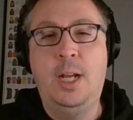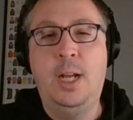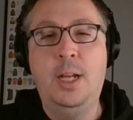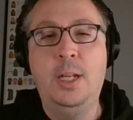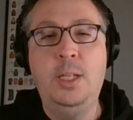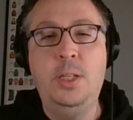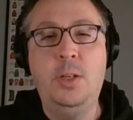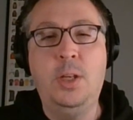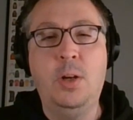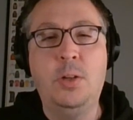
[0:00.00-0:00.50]

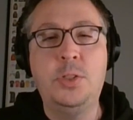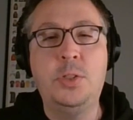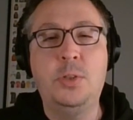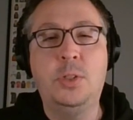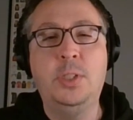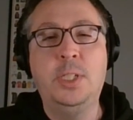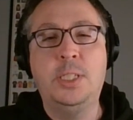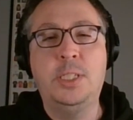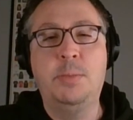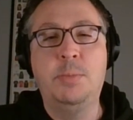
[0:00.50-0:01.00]
You can also
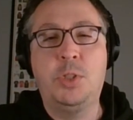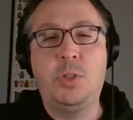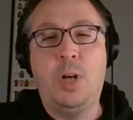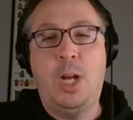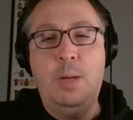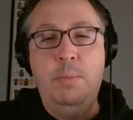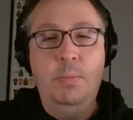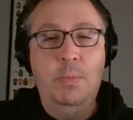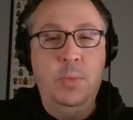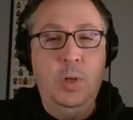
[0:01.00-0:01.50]
click
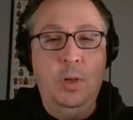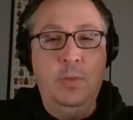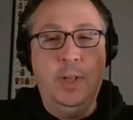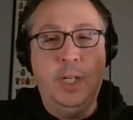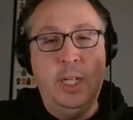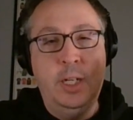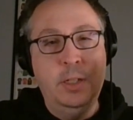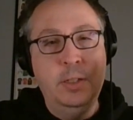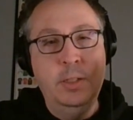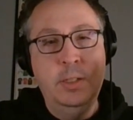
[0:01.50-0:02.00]
subscribe over
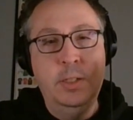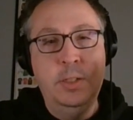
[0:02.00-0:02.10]
here